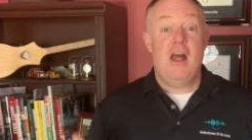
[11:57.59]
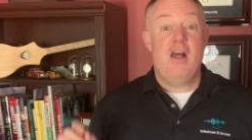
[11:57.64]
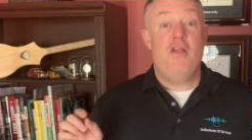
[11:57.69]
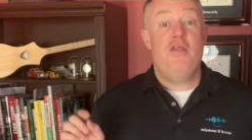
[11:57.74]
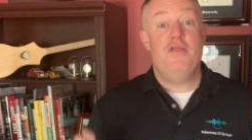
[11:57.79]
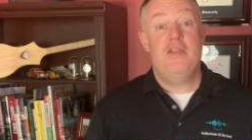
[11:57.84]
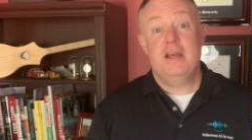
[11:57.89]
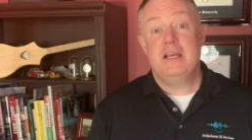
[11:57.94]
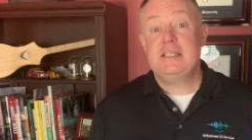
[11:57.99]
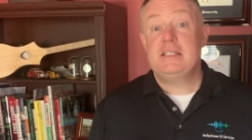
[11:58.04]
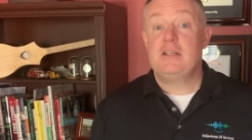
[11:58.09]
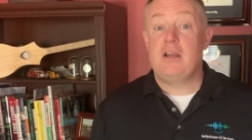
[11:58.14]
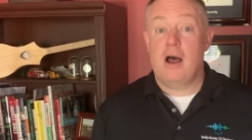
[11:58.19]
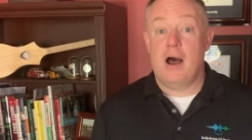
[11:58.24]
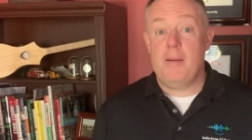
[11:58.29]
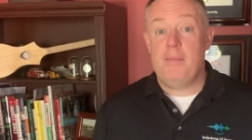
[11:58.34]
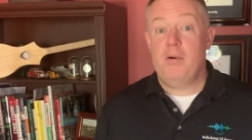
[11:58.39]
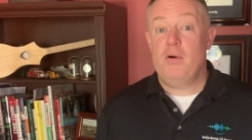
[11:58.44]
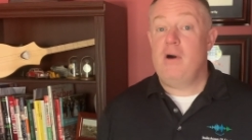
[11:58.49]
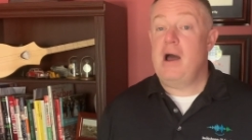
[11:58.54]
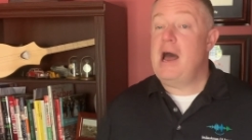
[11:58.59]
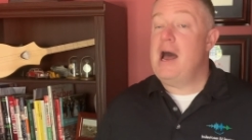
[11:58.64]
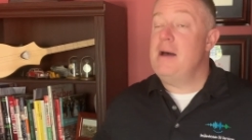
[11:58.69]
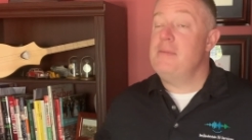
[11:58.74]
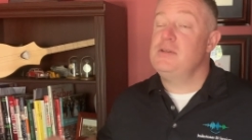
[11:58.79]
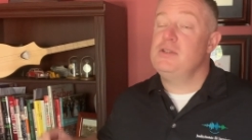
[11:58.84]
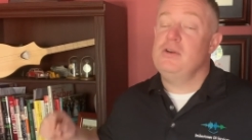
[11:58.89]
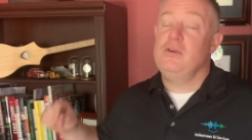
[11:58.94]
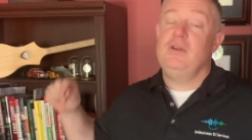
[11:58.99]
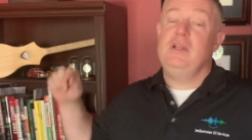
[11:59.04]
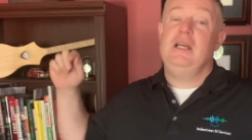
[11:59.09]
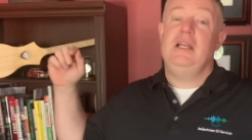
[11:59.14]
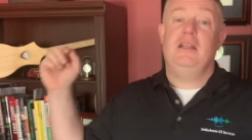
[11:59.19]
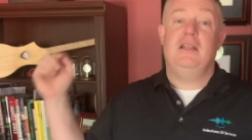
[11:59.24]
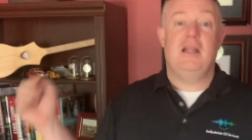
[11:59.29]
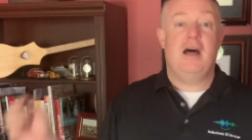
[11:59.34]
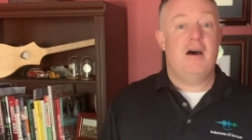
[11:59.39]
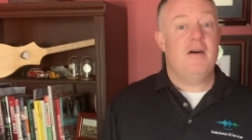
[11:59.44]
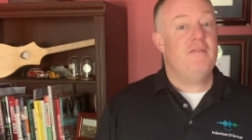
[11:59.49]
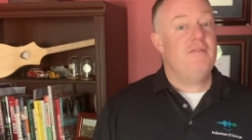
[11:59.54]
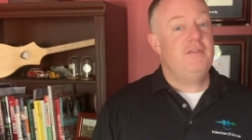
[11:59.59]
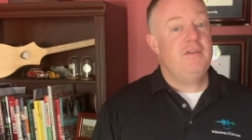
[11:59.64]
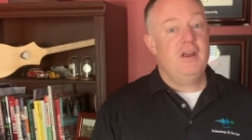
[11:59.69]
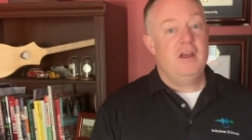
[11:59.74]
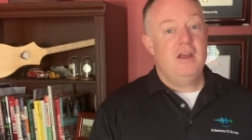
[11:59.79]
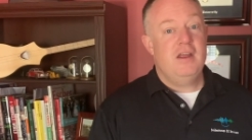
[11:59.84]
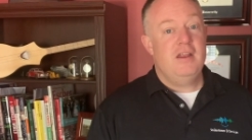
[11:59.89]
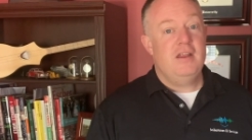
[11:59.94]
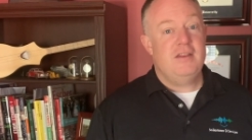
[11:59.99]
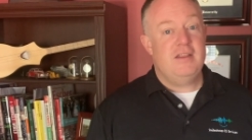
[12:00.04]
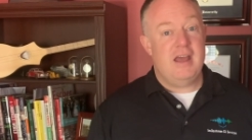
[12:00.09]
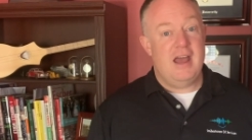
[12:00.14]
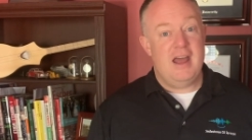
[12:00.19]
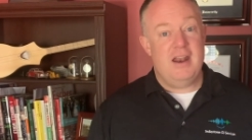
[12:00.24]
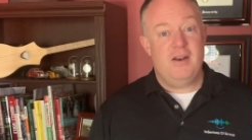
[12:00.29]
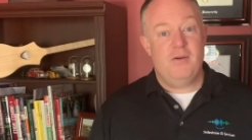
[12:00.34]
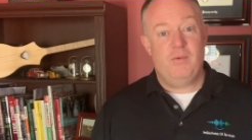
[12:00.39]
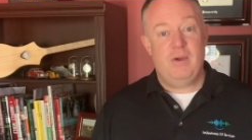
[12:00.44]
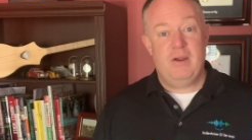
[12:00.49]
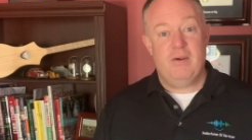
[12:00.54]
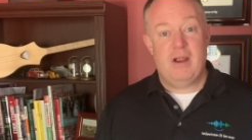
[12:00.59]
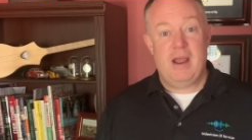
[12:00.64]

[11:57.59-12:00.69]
This couple absolutely loved that we were